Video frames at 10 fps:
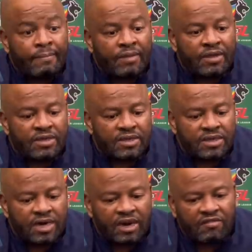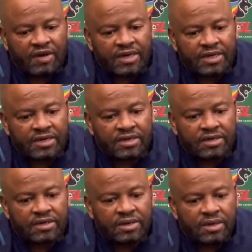It's an
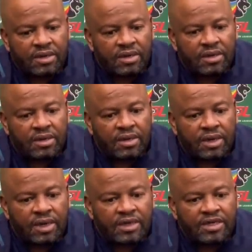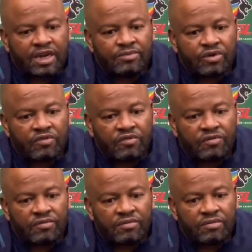advantage in terms
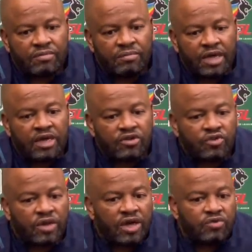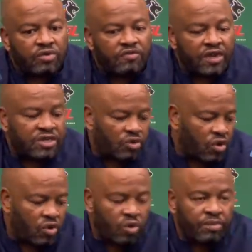of making sure that we face
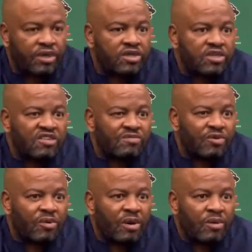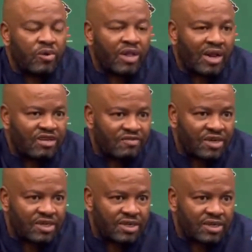all competitions probably with less
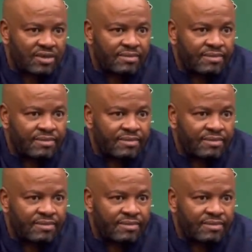fatigue.